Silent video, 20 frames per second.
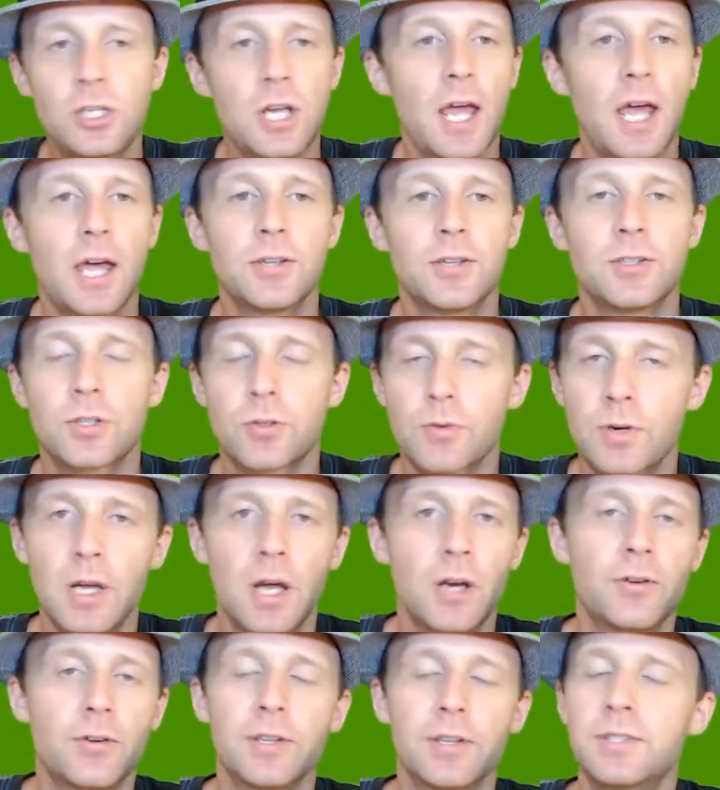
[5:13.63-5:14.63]
Each has
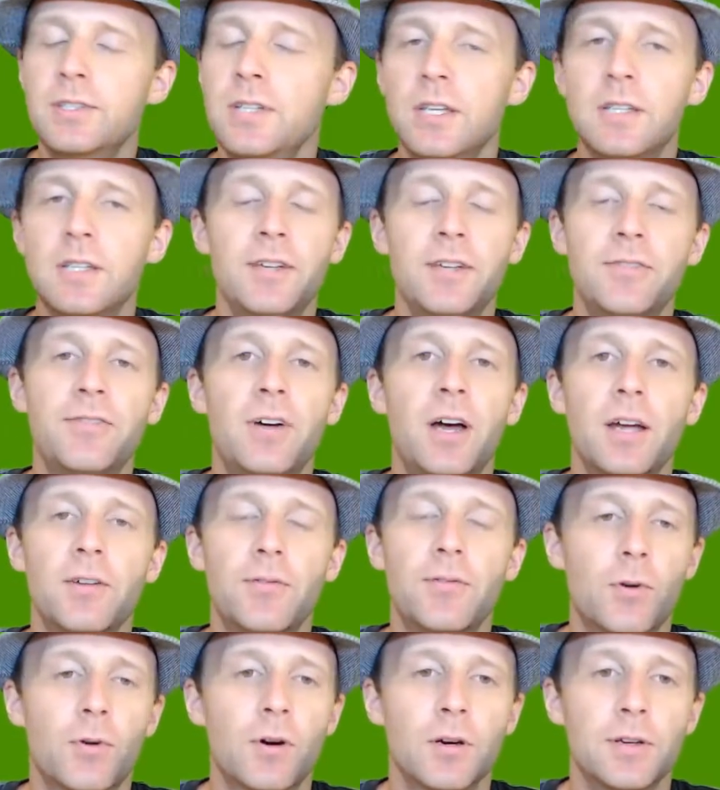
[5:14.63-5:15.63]

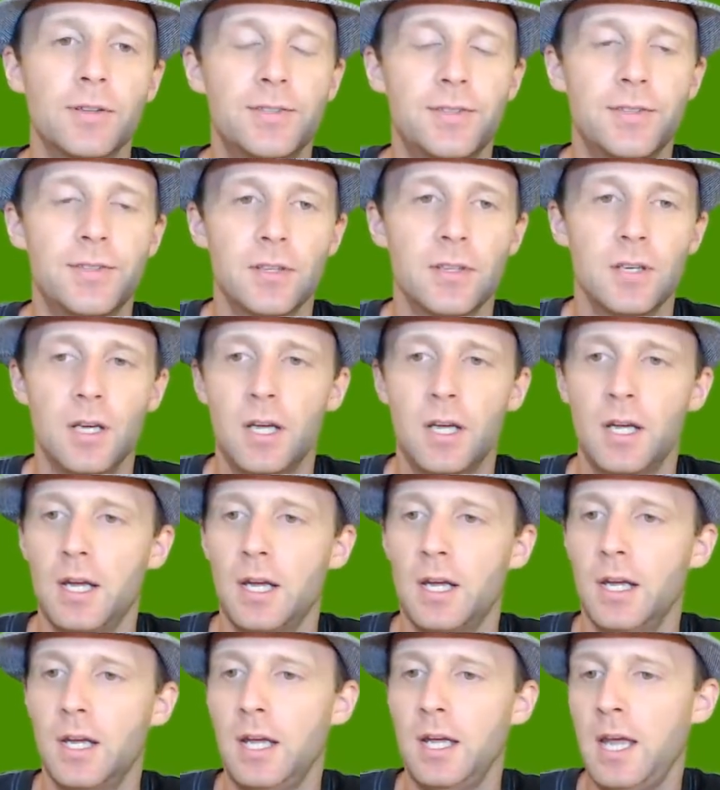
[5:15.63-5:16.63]
365 words,
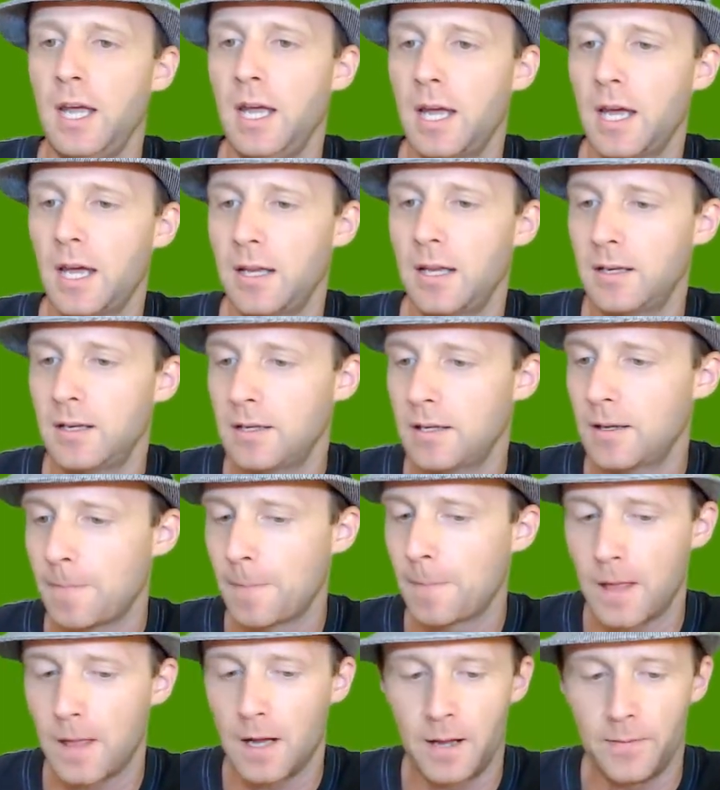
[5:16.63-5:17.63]

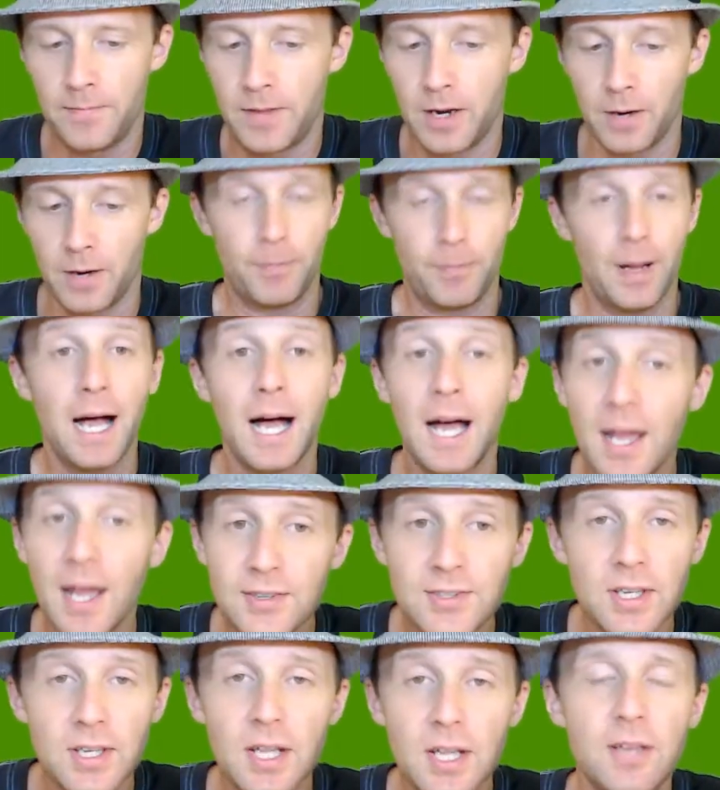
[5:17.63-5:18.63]
and um, they're
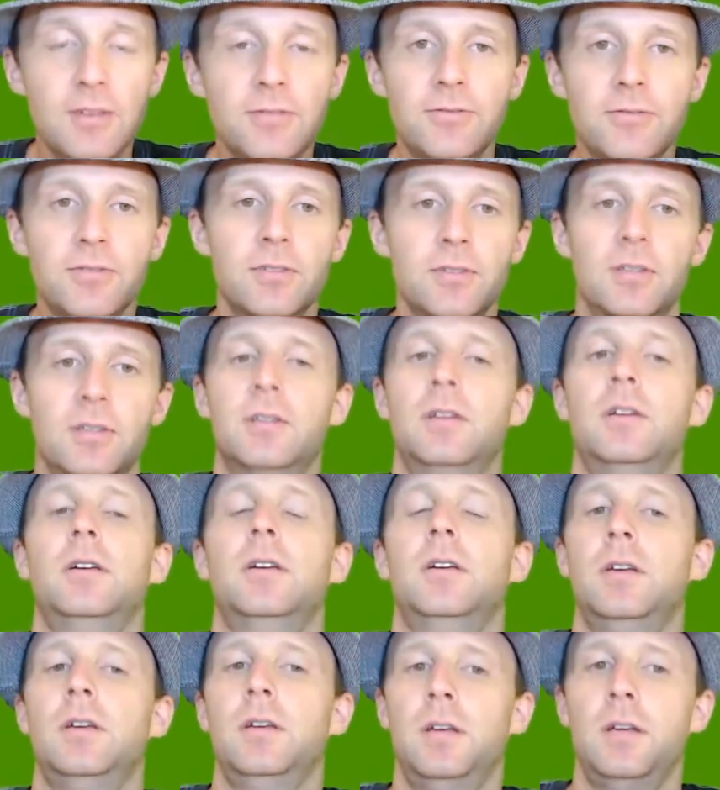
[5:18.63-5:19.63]
positive,
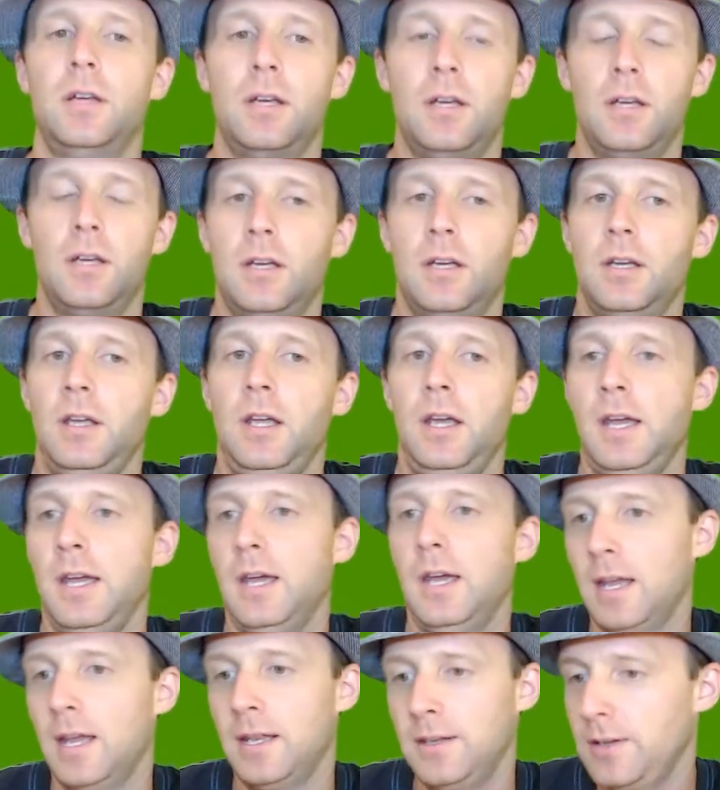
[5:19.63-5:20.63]

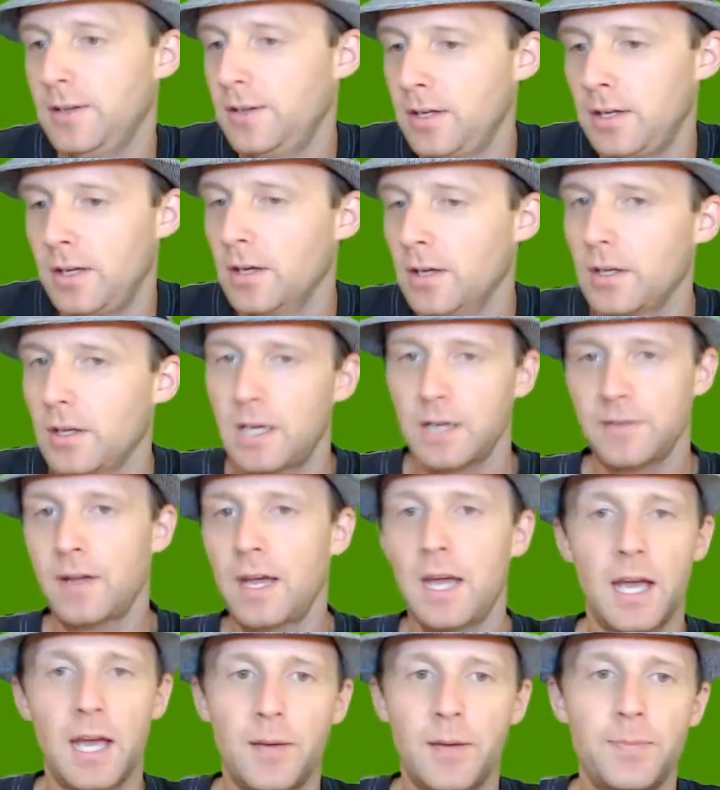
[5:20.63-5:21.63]
and you'll
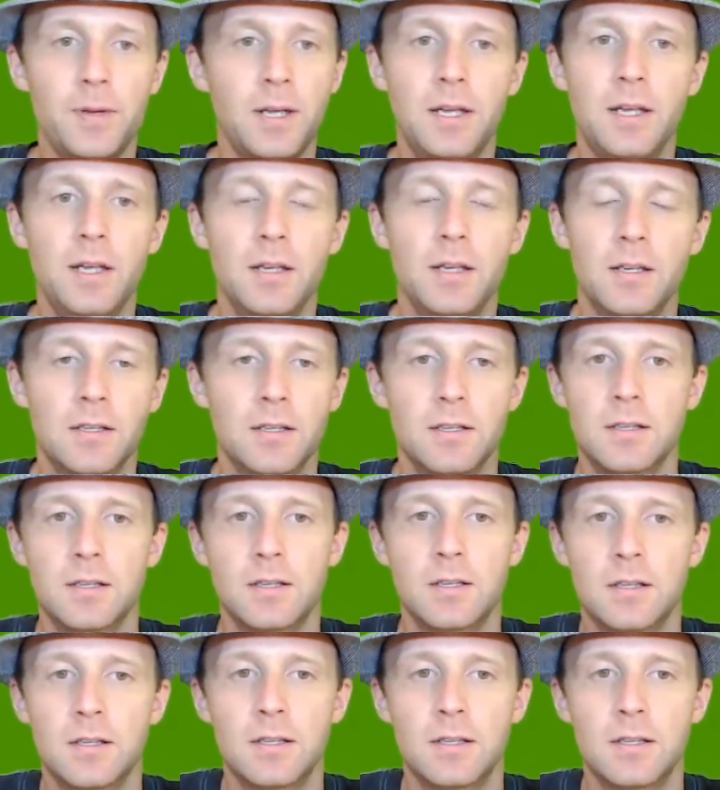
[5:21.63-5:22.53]
have a happy,